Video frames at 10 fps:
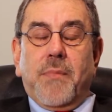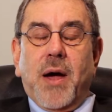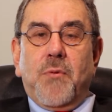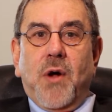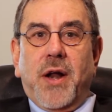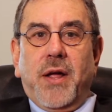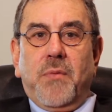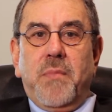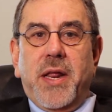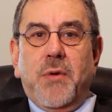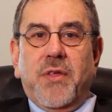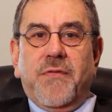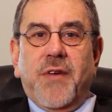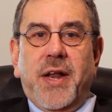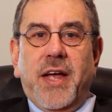by meeting with a
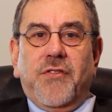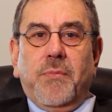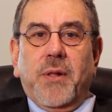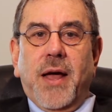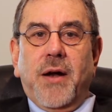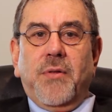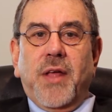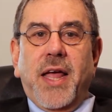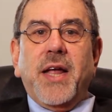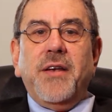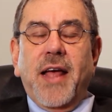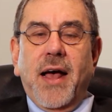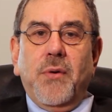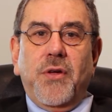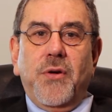financial planner, they can
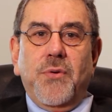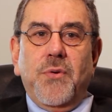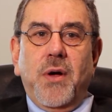tell you,